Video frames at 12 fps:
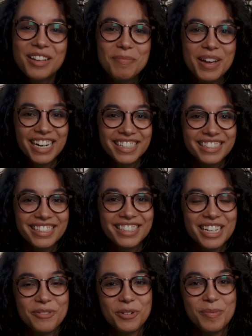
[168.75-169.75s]
My
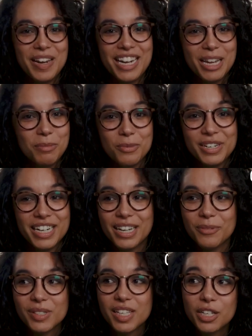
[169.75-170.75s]
INTJ roommate came to me one day
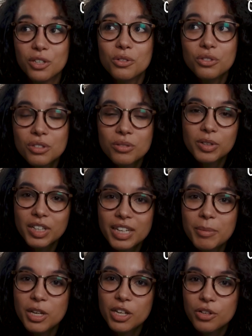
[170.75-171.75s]
and was like, you should
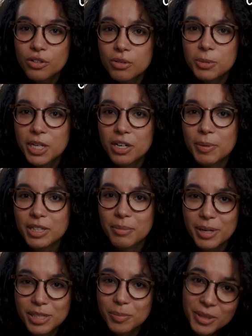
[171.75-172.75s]
really make a YouTube channel about the
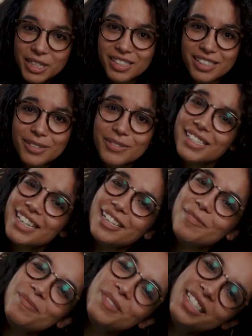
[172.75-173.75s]
Myers Briggs. And I was
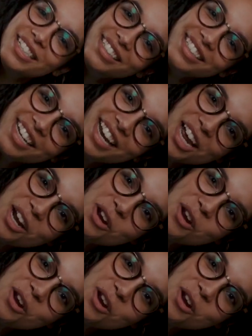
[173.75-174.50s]
like, yeah,